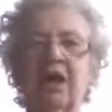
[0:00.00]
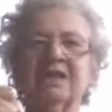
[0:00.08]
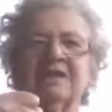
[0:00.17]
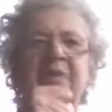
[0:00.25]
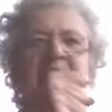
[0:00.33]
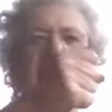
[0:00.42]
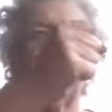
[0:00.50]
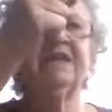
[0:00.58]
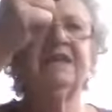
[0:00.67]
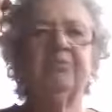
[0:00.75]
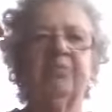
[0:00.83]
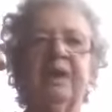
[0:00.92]
costs about
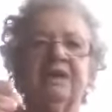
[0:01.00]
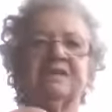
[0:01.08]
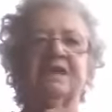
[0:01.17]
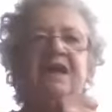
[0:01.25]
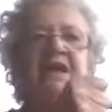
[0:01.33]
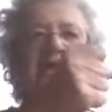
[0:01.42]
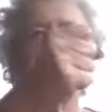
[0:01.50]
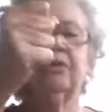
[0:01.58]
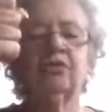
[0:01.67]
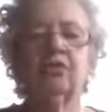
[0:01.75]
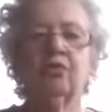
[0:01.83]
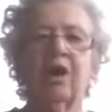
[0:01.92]
$80, and it
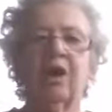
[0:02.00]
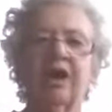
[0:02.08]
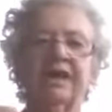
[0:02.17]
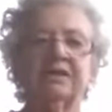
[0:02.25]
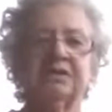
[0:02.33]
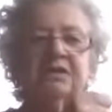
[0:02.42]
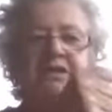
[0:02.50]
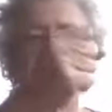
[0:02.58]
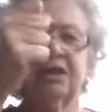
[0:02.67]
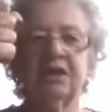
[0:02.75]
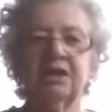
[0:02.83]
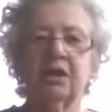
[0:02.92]
grinds
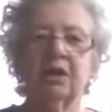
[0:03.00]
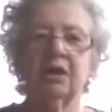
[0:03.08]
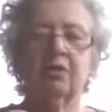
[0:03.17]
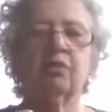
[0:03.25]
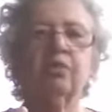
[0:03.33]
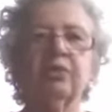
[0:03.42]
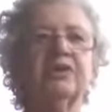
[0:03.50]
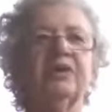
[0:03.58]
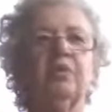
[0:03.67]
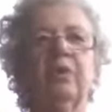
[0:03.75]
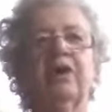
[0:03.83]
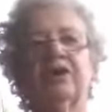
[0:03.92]
really
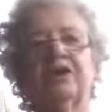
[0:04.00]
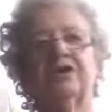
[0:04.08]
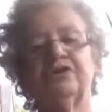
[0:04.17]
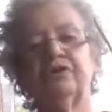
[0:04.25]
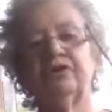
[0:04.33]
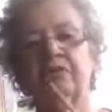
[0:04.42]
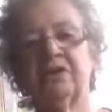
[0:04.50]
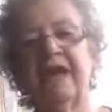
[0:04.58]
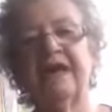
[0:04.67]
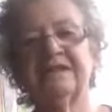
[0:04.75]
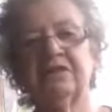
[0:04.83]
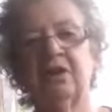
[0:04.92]
well because you do
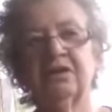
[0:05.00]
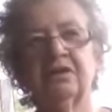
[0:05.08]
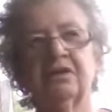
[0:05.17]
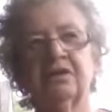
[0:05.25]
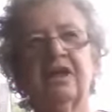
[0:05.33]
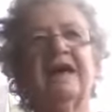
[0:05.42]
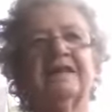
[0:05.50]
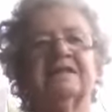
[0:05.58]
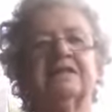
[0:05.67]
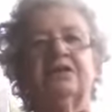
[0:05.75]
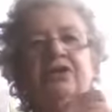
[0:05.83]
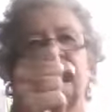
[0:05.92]
glass on
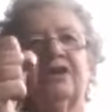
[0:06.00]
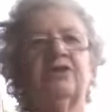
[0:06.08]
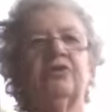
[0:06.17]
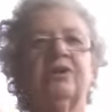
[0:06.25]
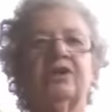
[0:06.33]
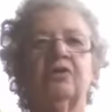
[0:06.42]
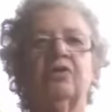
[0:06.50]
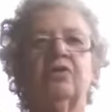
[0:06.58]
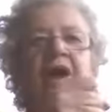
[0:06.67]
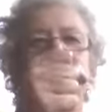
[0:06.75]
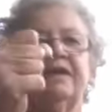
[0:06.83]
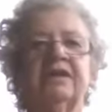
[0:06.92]
glass, and you can
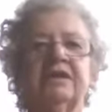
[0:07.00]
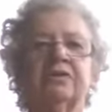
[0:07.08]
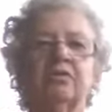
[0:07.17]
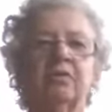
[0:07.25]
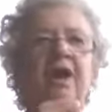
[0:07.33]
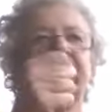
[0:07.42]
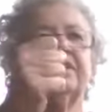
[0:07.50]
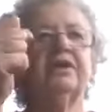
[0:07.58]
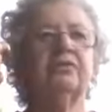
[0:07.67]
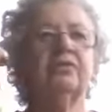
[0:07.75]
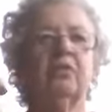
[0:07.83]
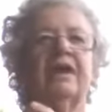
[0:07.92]
grind it and grind it
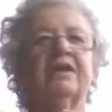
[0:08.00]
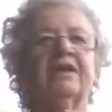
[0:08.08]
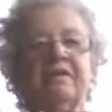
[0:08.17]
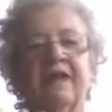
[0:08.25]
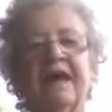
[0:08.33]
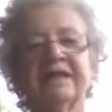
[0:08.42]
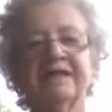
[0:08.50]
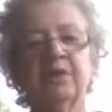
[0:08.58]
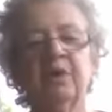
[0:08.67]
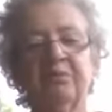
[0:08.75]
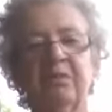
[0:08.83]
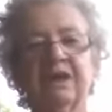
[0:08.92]
and grind it, and that's
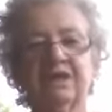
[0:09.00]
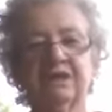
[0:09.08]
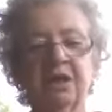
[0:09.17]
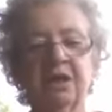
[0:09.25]
what makes